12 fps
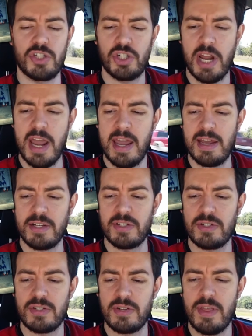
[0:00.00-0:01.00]

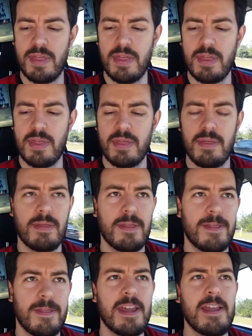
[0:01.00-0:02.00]
Chang's
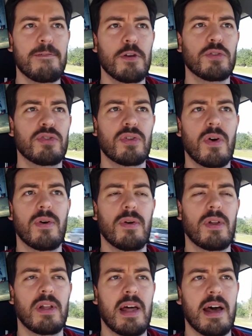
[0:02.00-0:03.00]
thief who
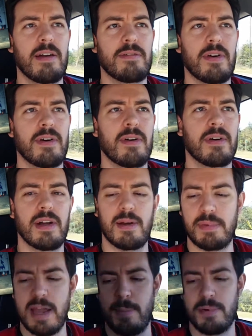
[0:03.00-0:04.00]
stole a lot of
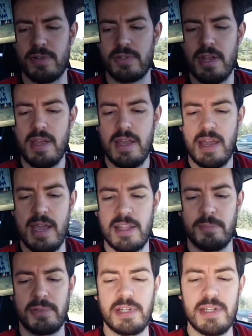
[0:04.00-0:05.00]
her papers,
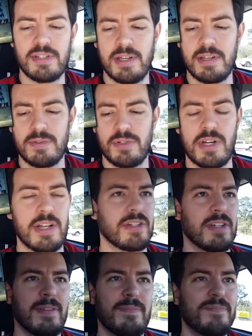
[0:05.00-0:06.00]
and the police think it was
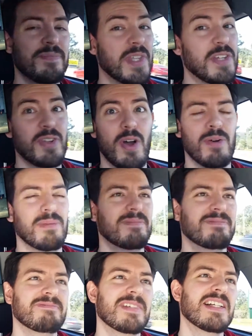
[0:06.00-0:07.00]
Jessica. So,
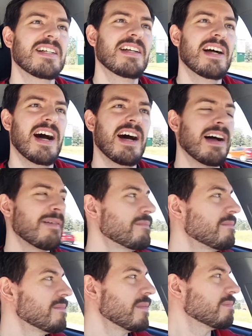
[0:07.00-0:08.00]

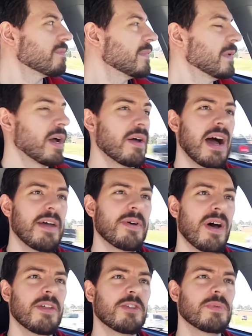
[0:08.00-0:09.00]
I
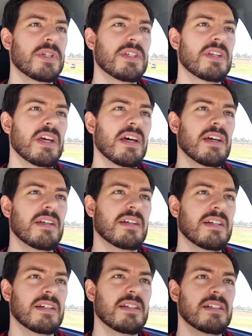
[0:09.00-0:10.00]
thought this was
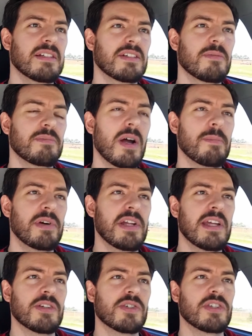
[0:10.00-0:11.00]
a
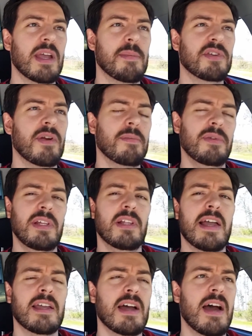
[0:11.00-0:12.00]
pretty interesting episode. I really
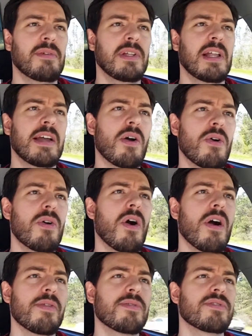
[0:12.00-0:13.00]
like
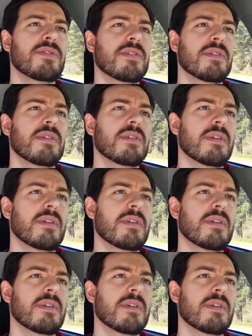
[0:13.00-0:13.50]
Hogarth's